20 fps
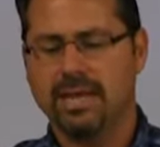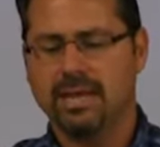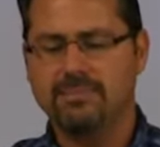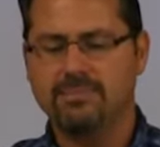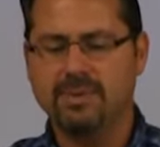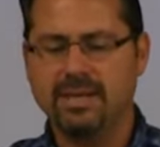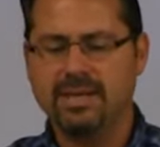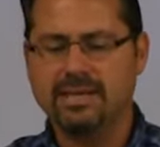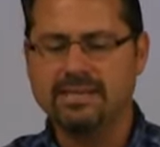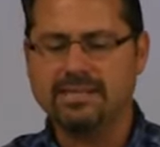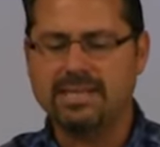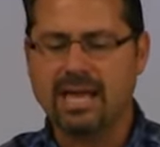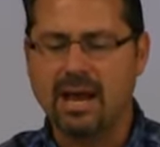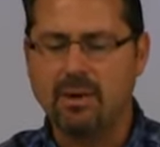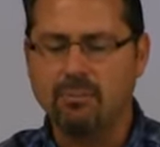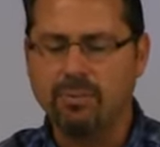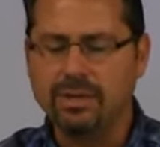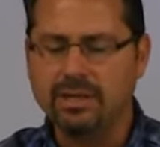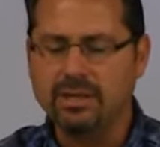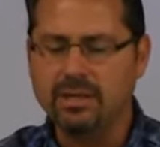It means
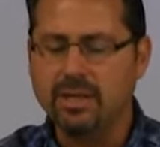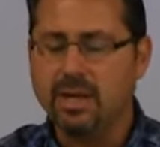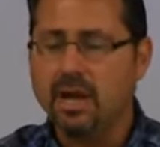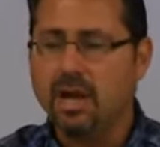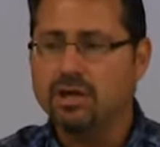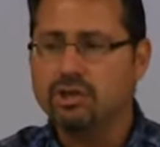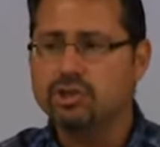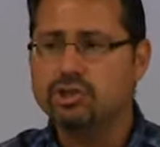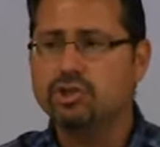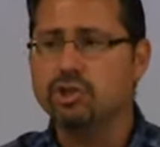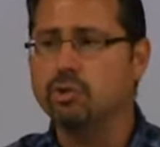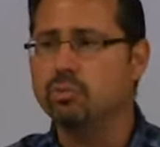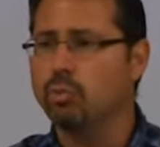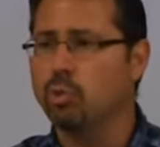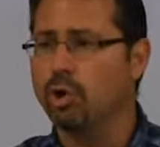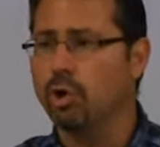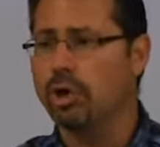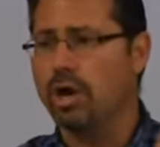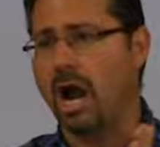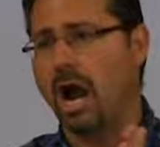that we should
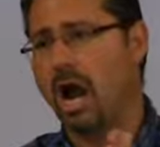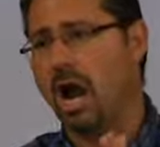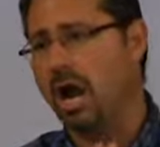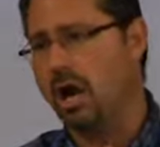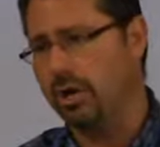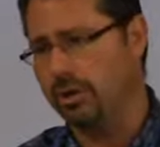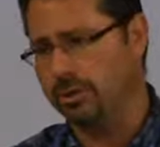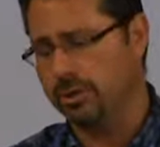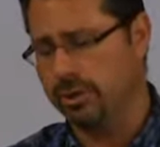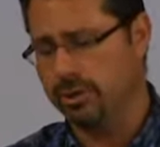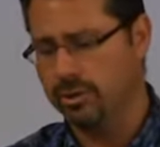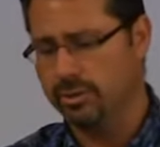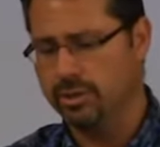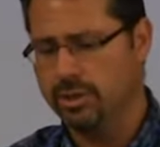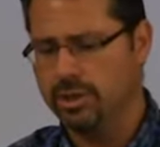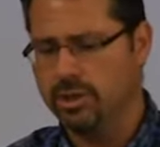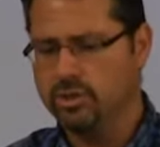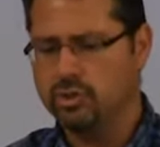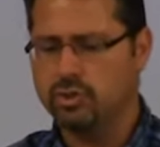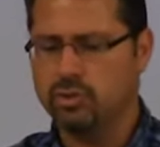work
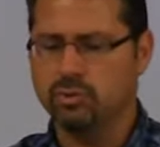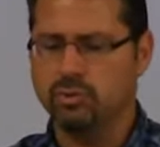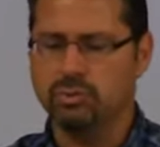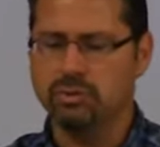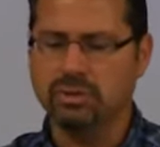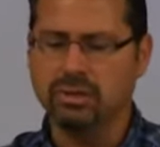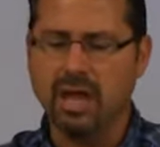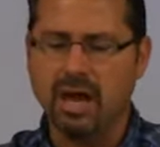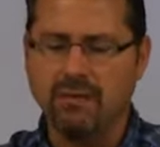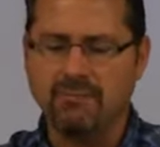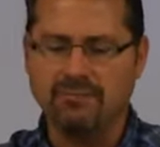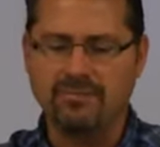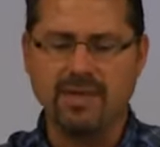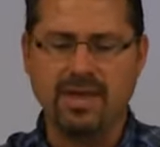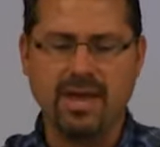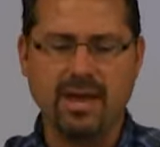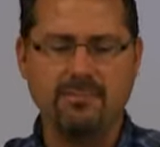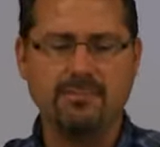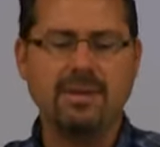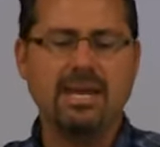harder to love
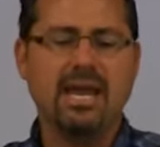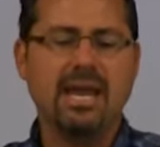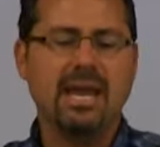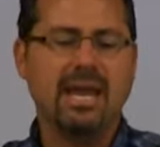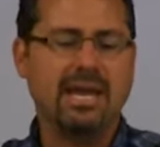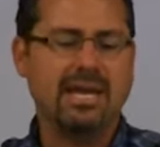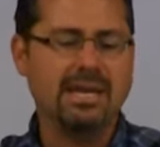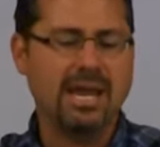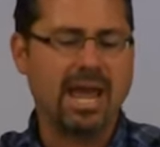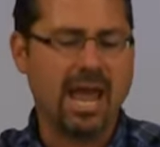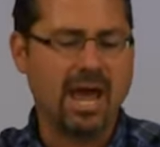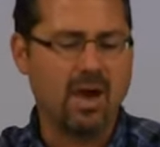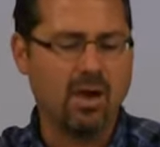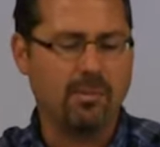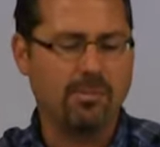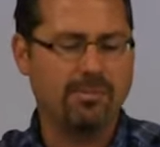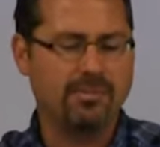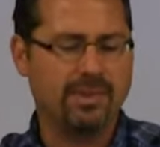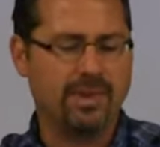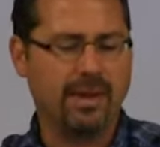them and
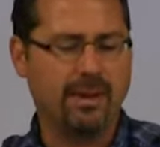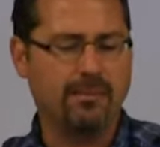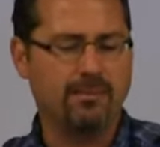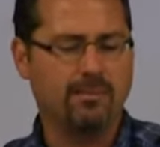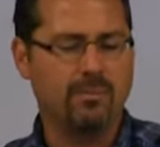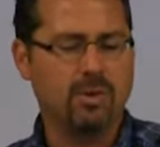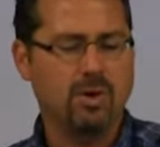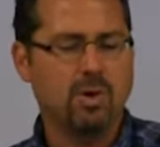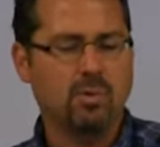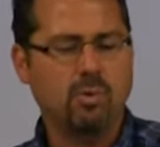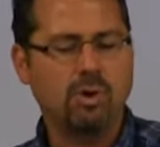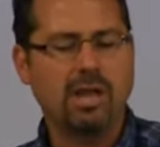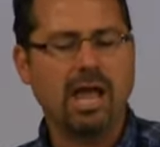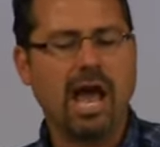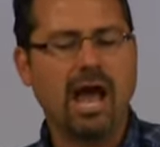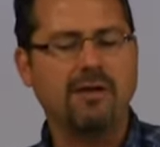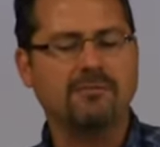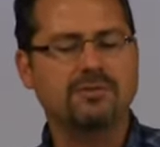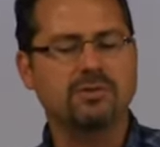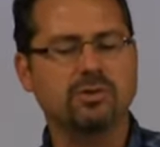help them. We'll
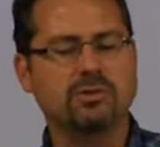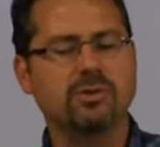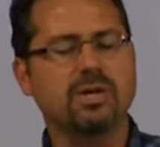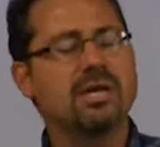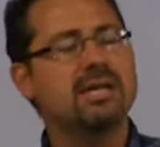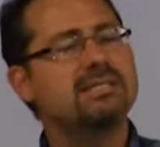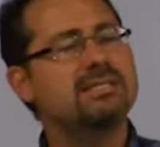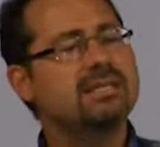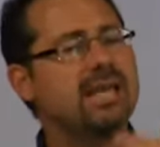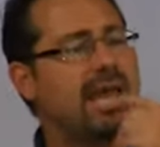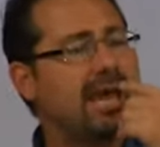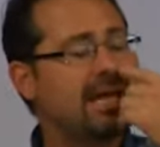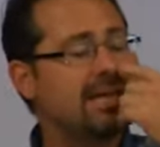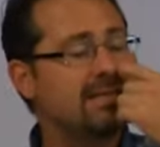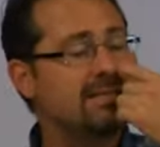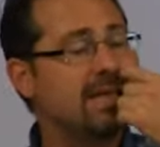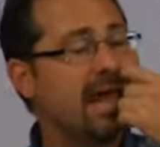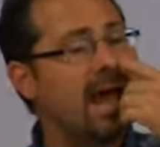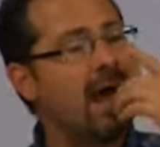have to take